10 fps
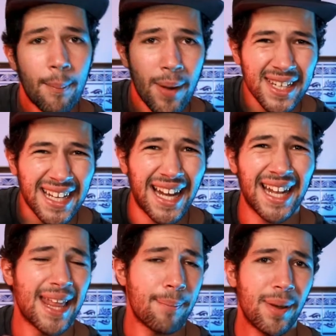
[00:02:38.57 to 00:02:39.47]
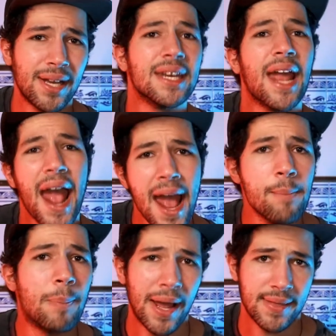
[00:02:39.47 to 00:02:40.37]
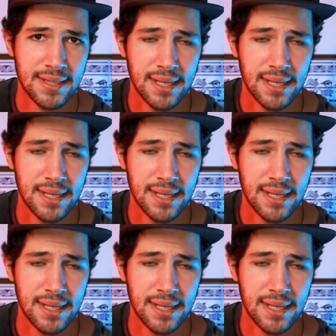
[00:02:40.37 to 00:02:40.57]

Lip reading: about to click that button and buy this